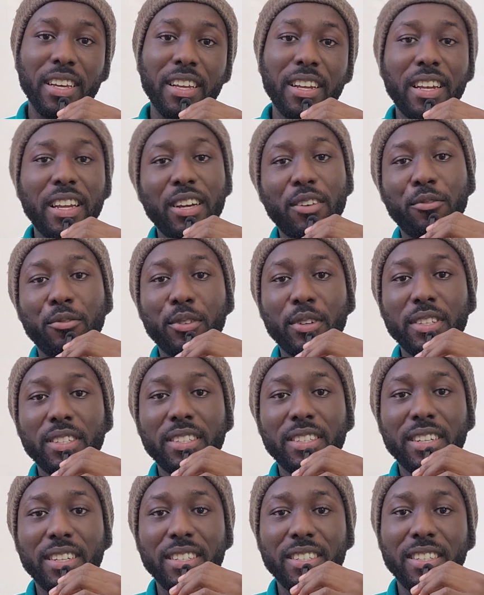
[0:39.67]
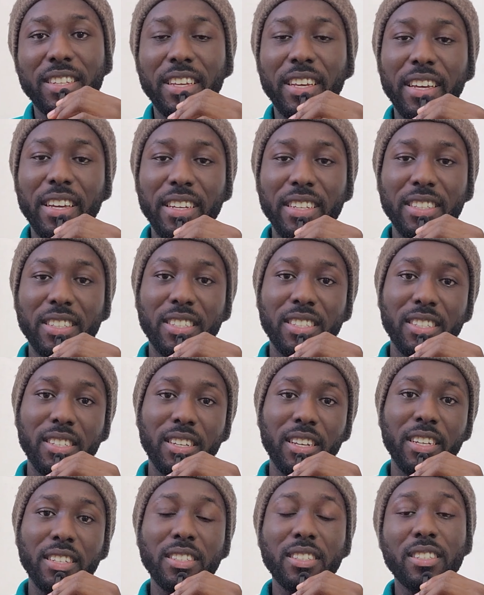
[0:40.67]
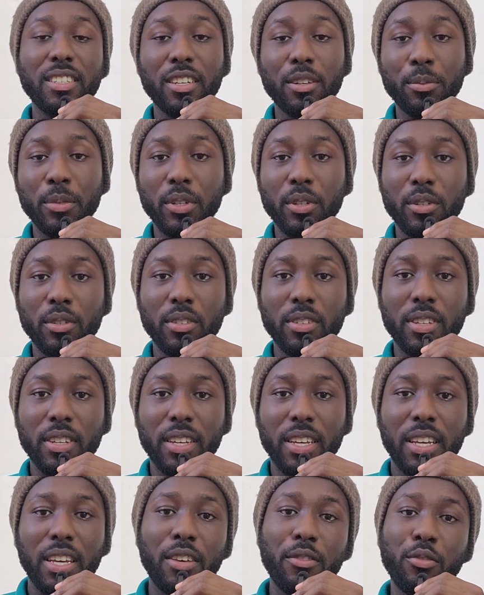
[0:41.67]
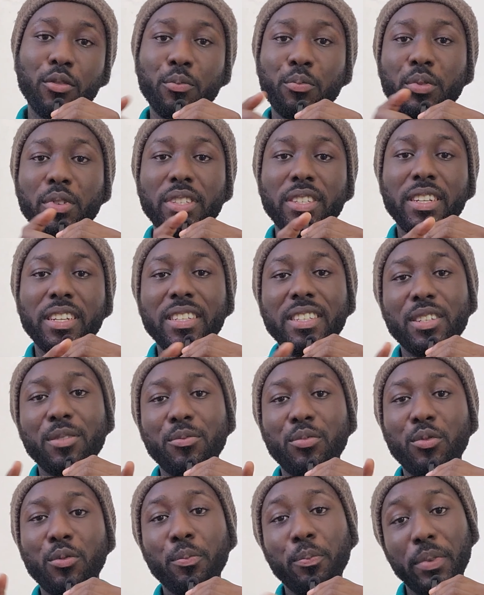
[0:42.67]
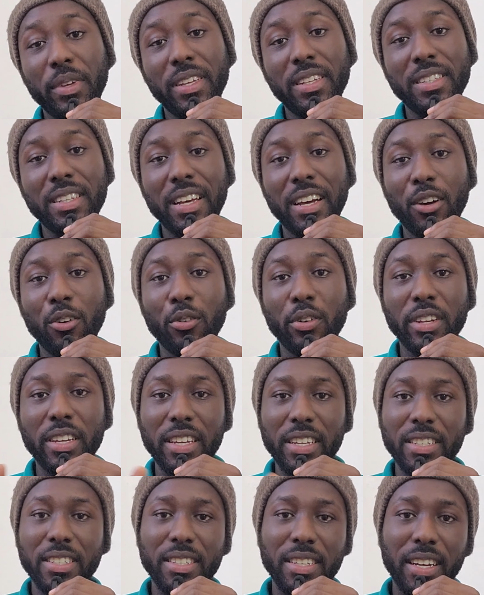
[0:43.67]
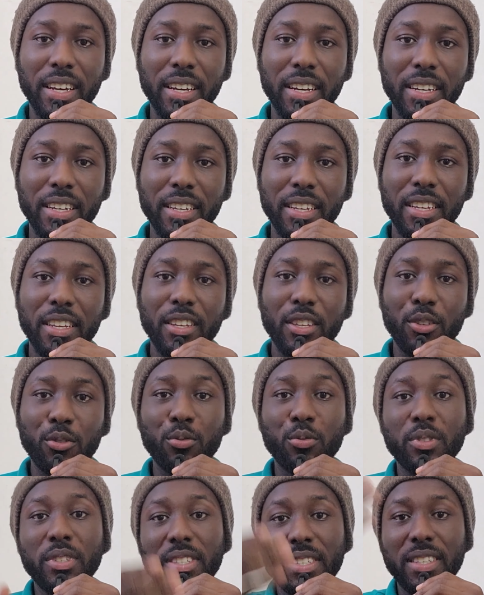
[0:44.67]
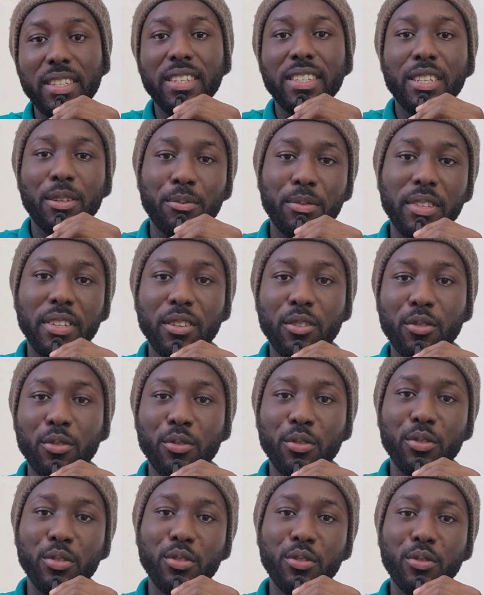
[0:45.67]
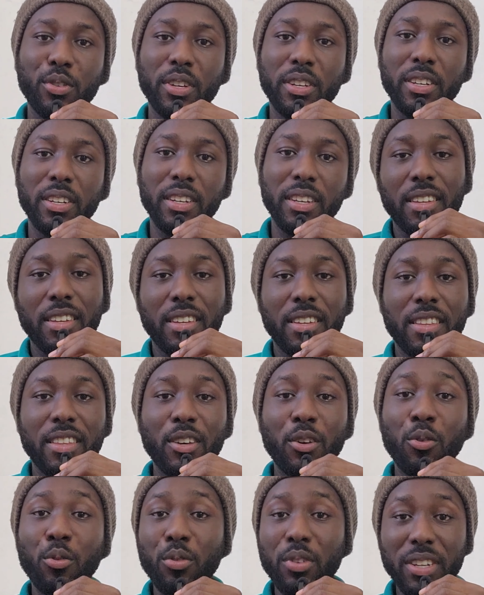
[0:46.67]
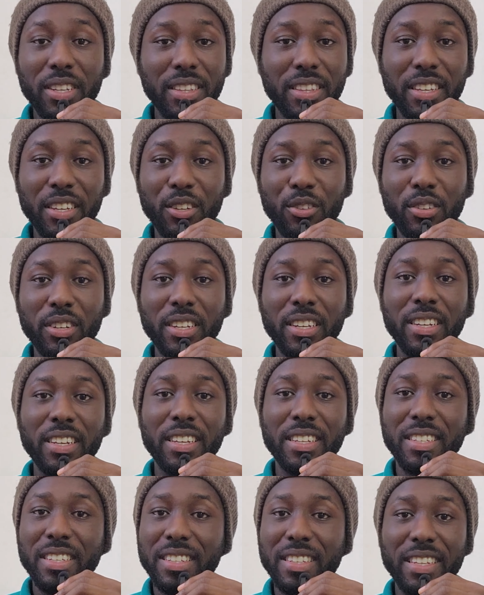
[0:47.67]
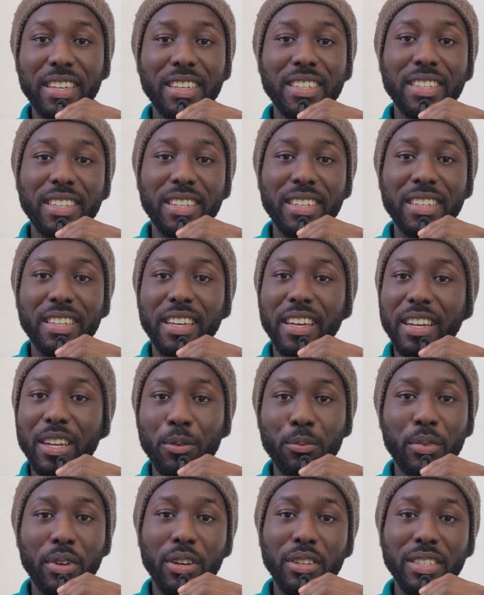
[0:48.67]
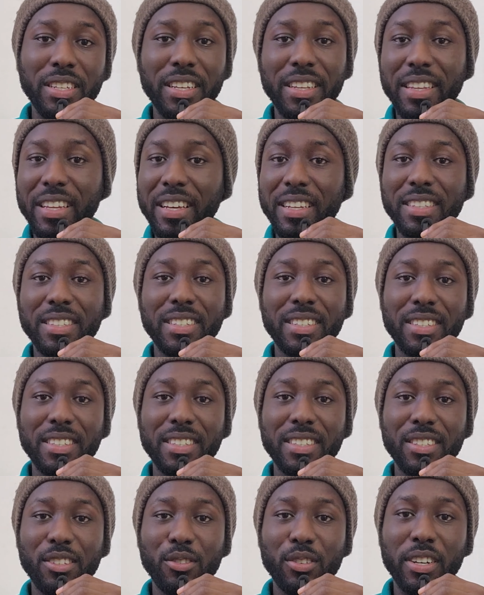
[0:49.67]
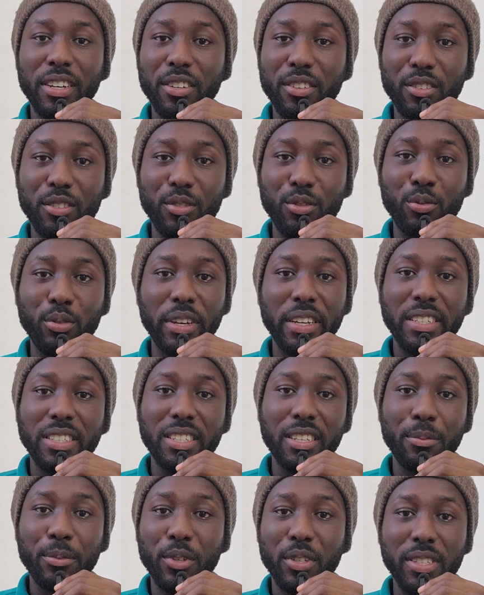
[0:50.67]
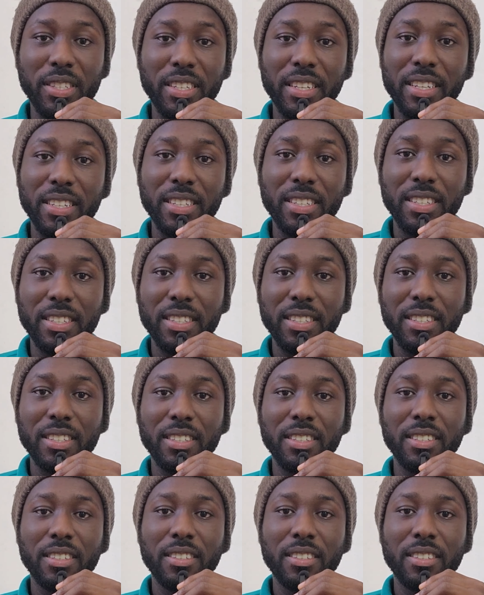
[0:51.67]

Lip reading: like for instance the HTML, if you put in a simple P tag on H tag, you will see something on your screen. The only thing you need is a text editor in a browser, and that's it. You can do HTML and CSS.